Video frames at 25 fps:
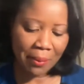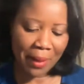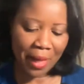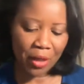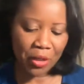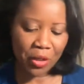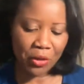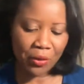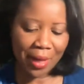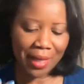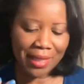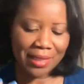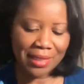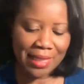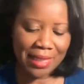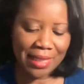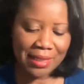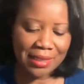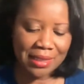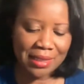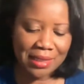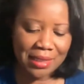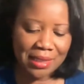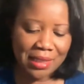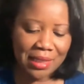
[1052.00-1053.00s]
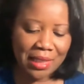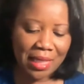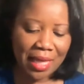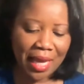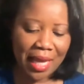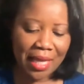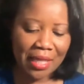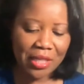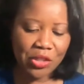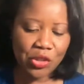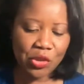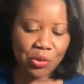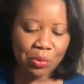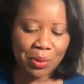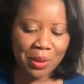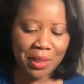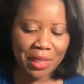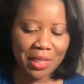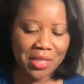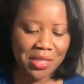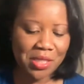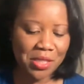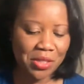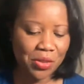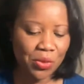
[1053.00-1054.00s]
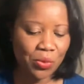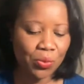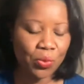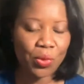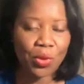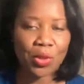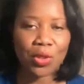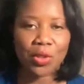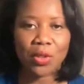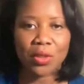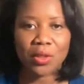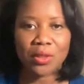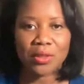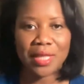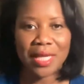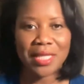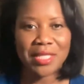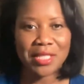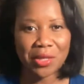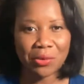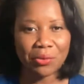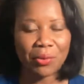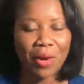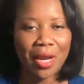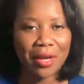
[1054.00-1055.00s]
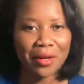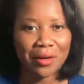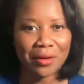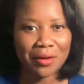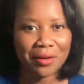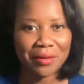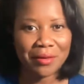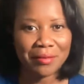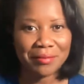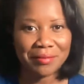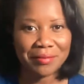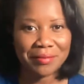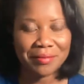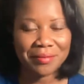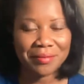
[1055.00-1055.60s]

about your identity and your place in the world as a writer?